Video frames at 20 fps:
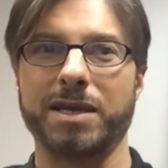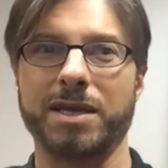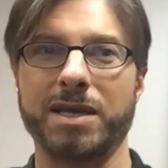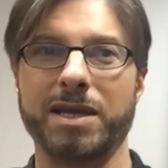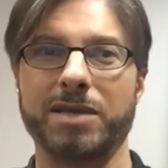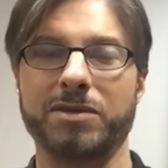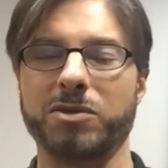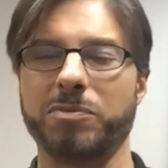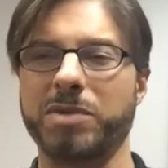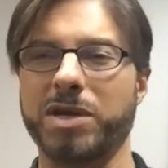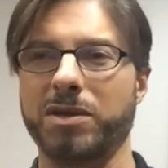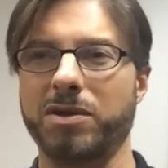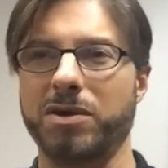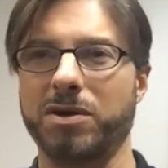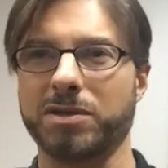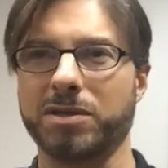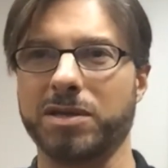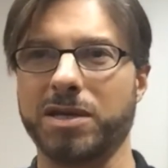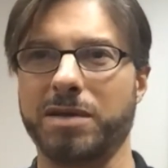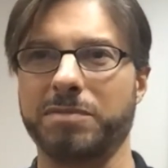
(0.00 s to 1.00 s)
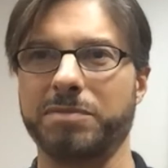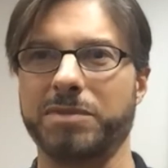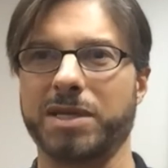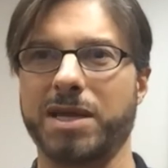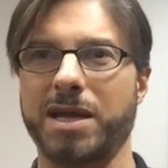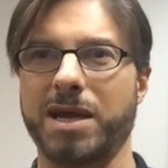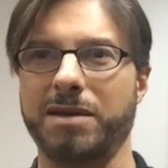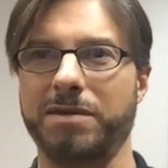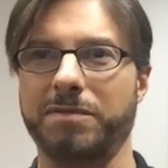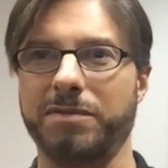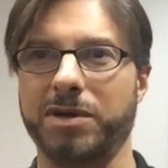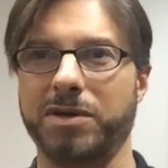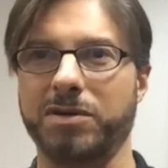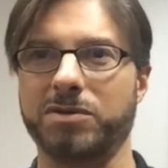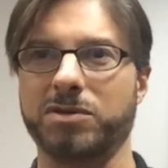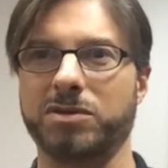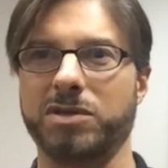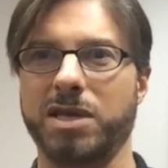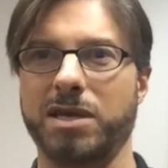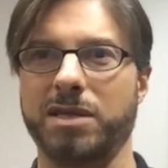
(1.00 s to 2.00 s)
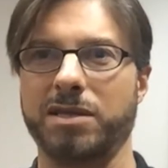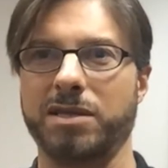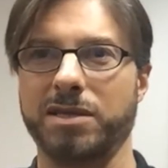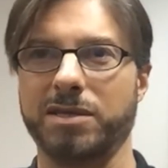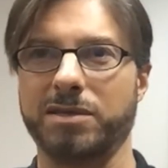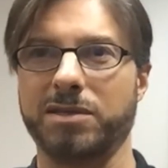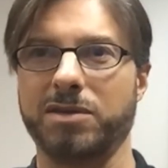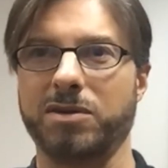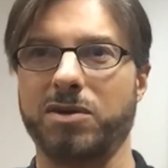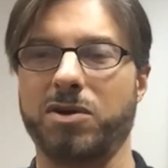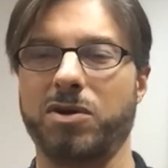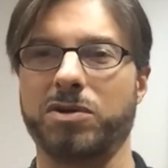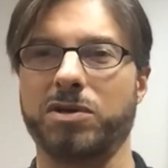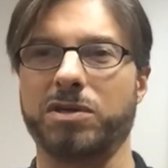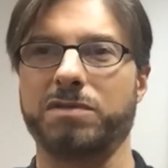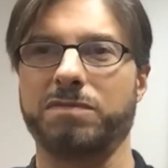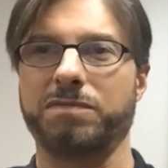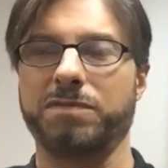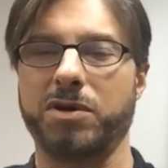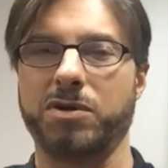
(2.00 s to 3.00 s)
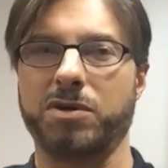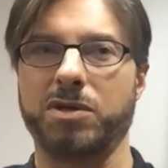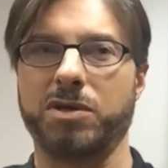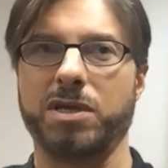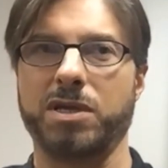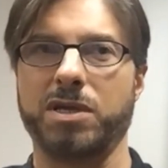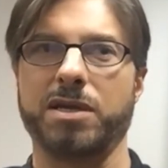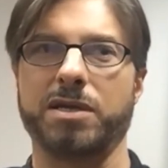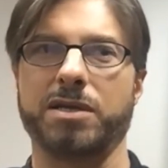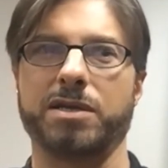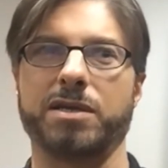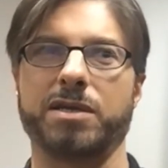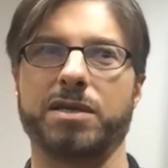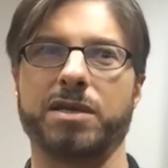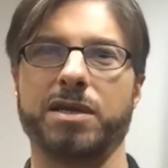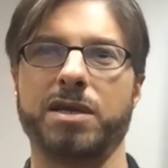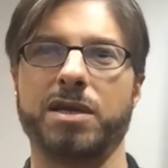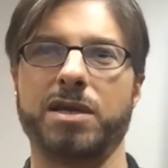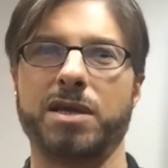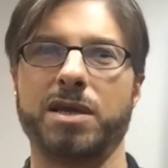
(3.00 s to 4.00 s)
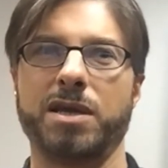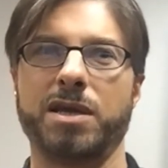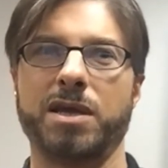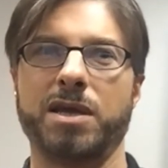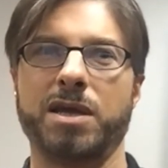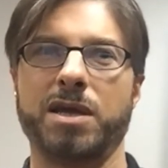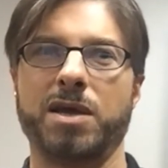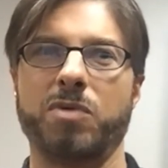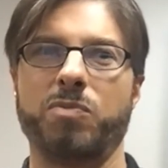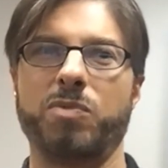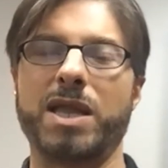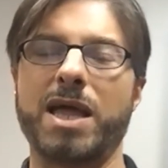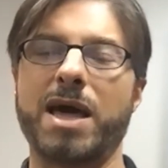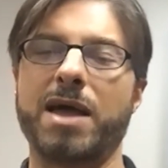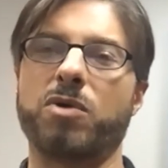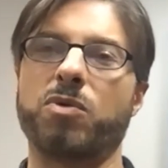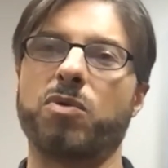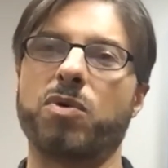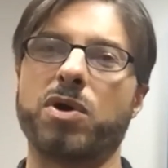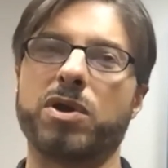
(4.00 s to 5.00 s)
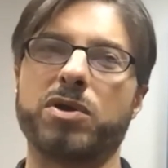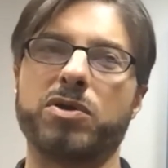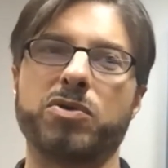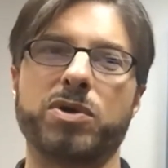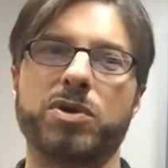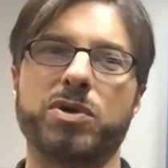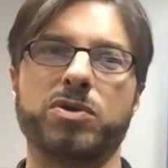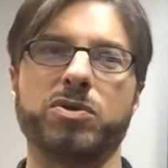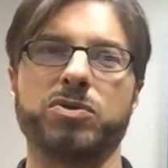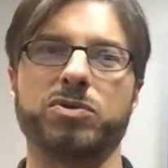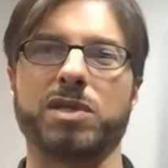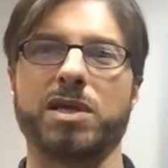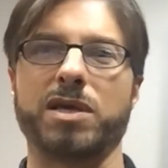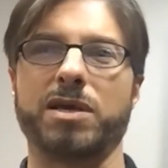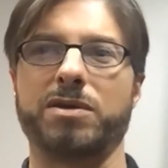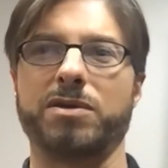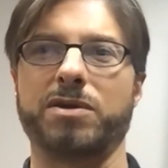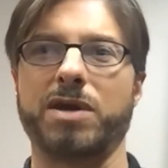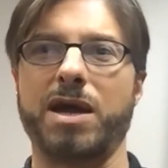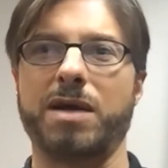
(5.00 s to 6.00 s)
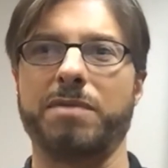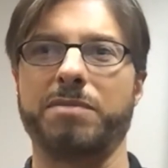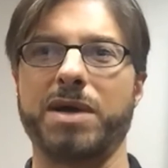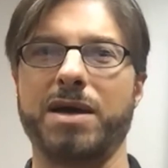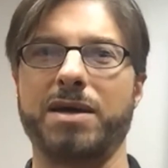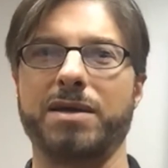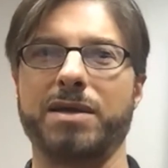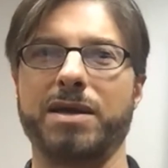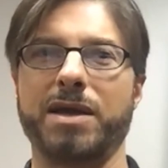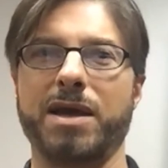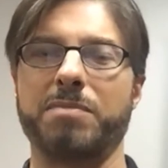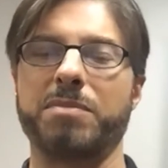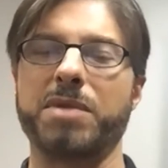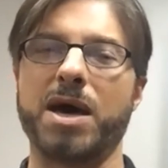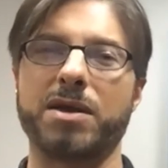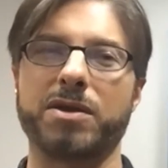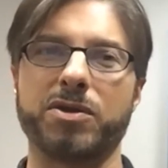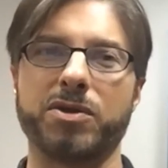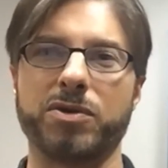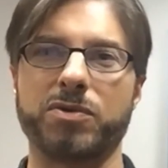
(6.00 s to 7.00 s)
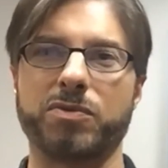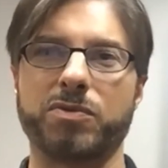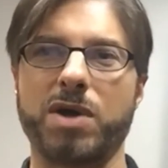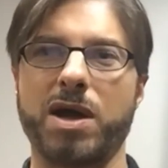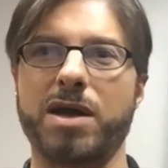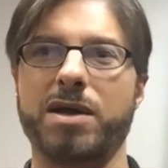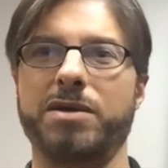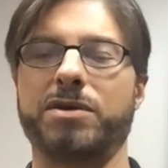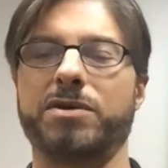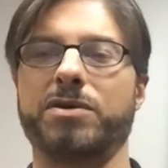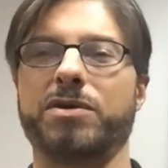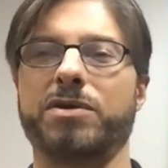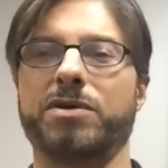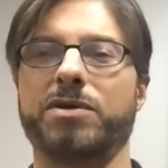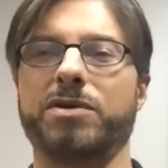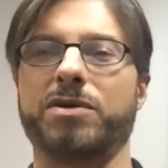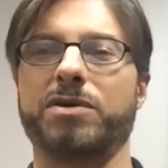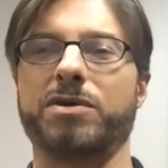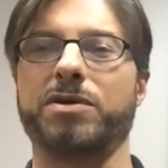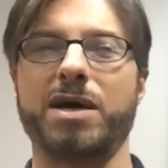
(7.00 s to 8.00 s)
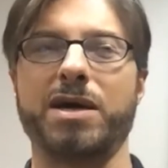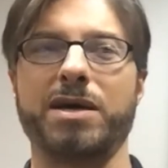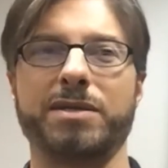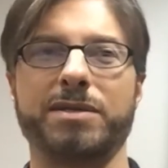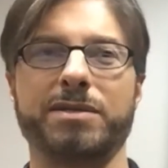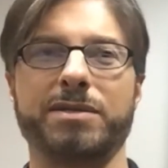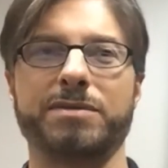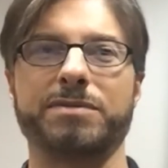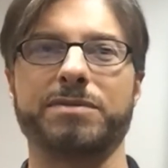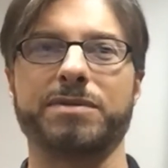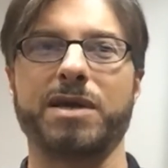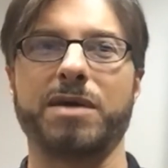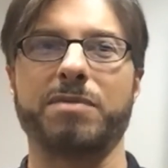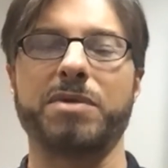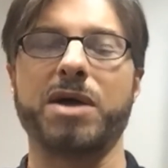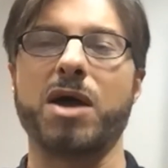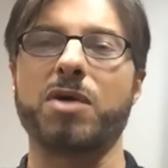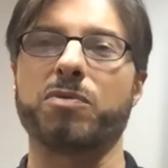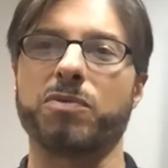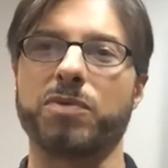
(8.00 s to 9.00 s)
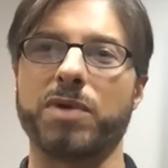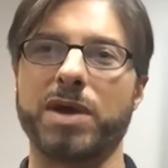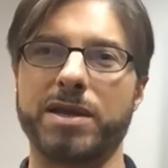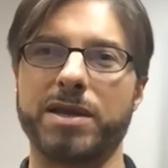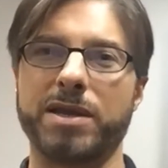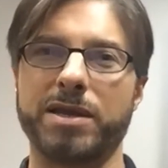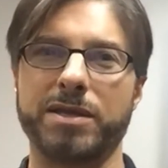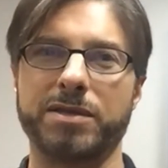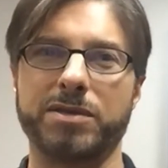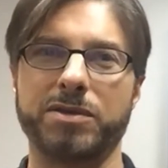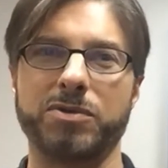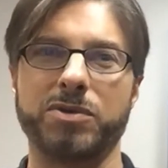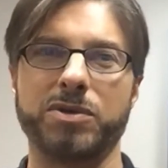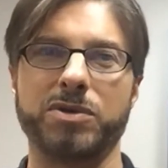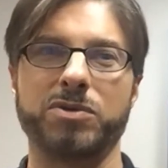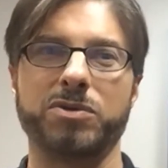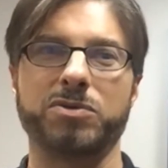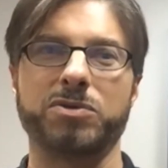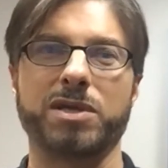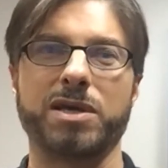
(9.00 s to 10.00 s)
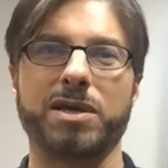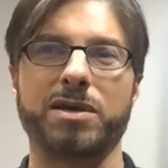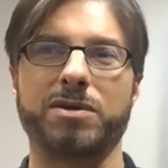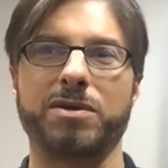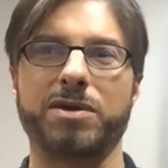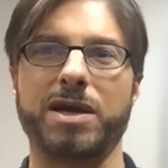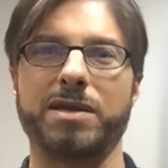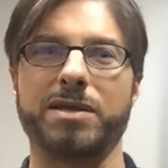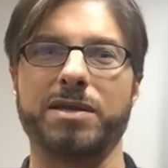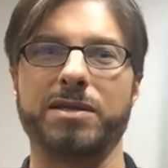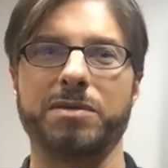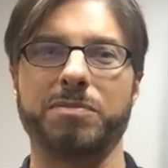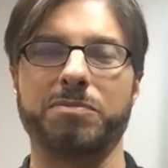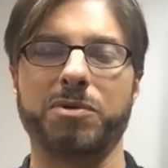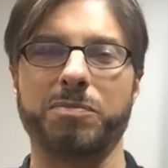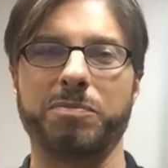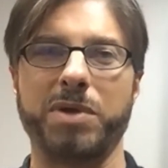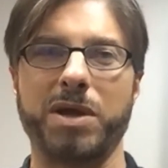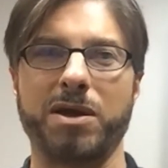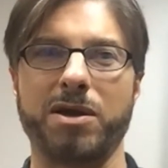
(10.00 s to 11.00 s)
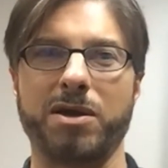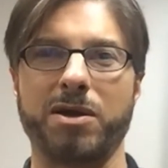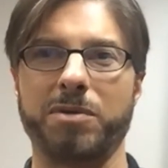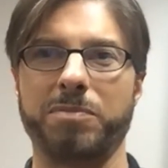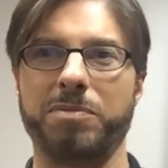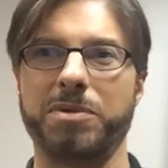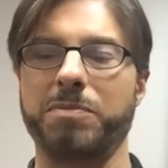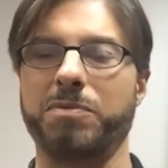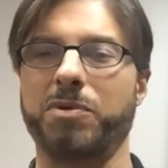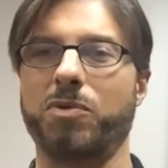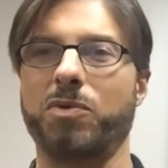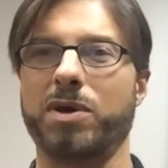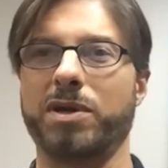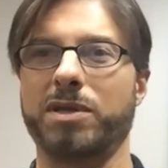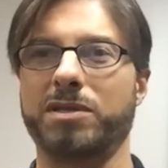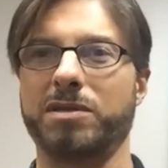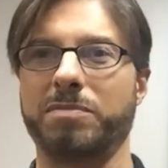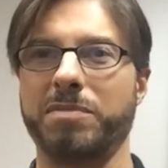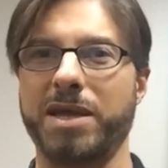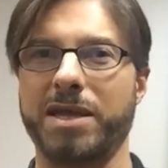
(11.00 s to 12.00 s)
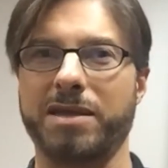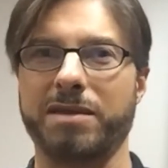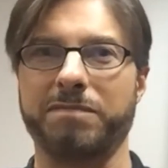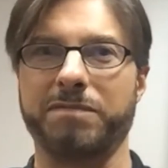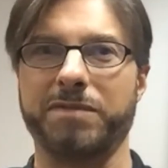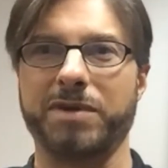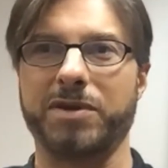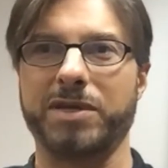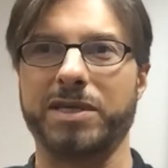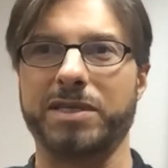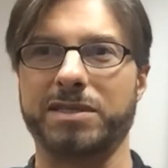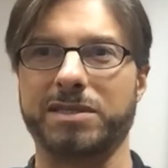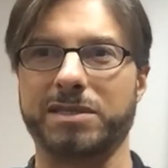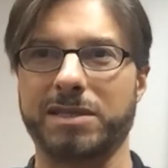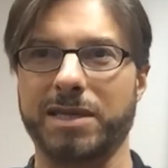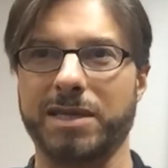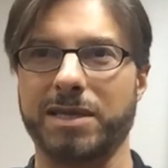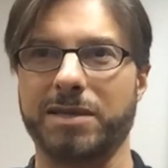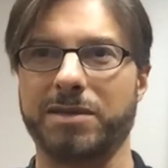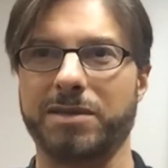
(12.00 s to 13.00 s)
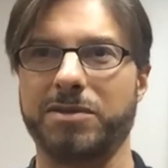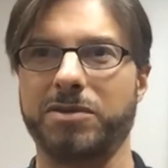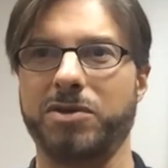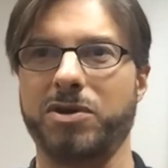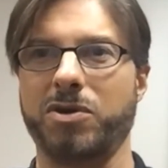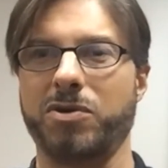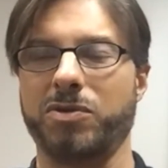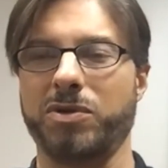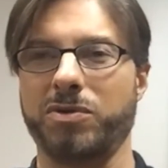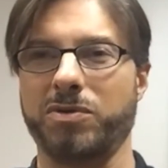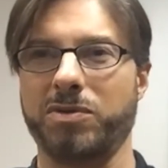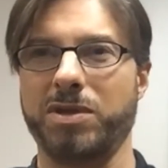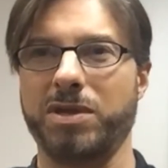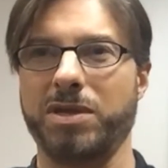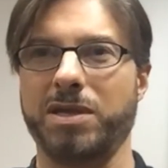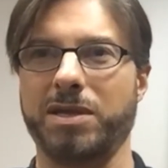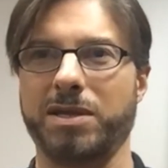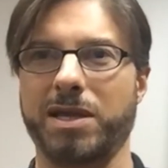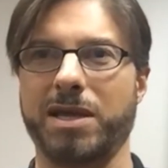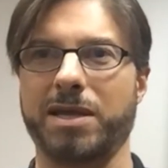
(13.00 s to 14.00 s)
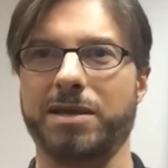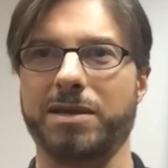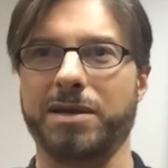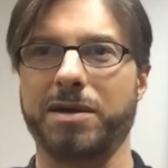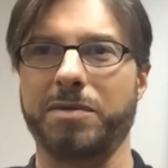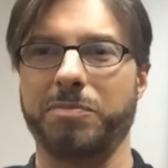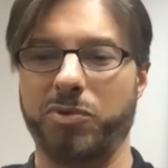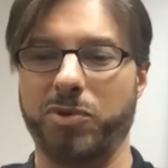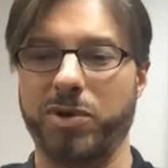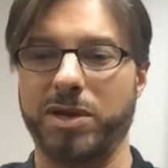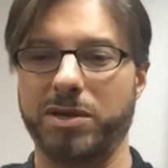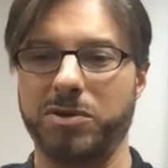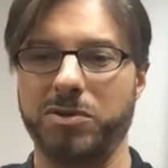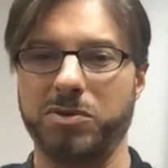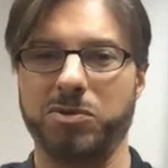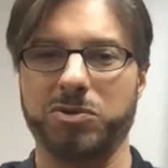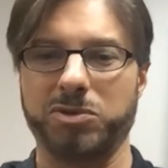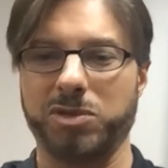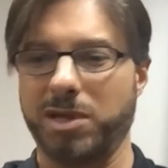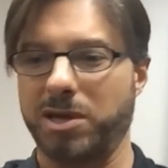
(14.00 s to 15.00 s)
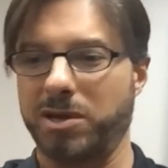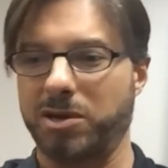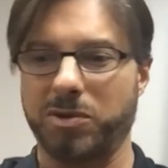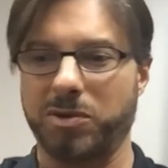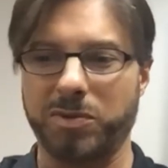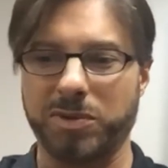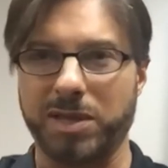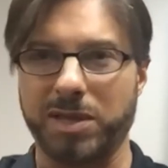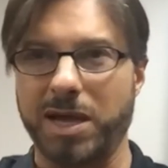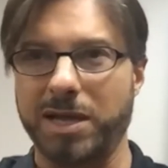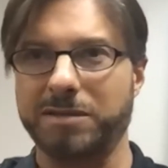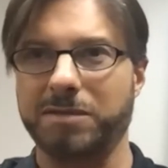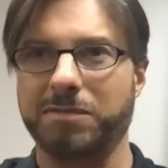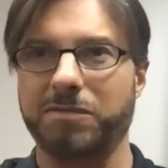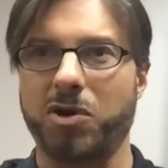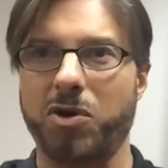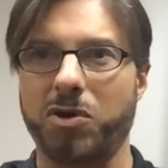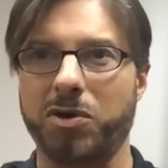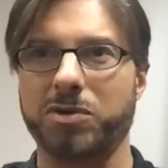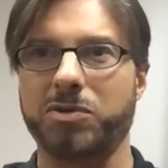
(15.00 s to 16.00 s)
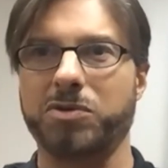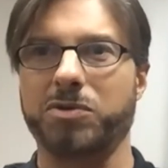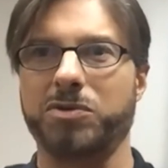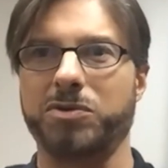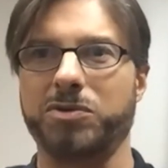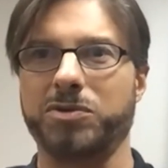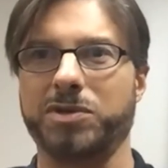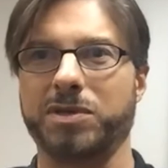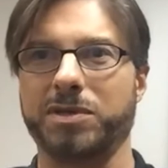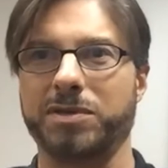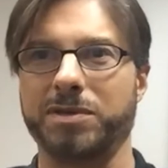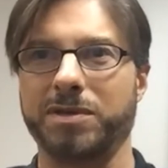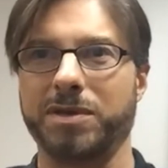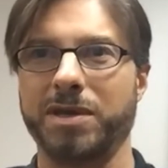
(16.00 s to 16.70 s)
took me a long time to kind of understand this, that artists felt like, well, I don't want to do a newsletter. I'm not a good writer. I'm not ready to do a newsletter. I need to prepare. People wanted to make it very slick. They're thinking like a printed newsletter with lots of articles.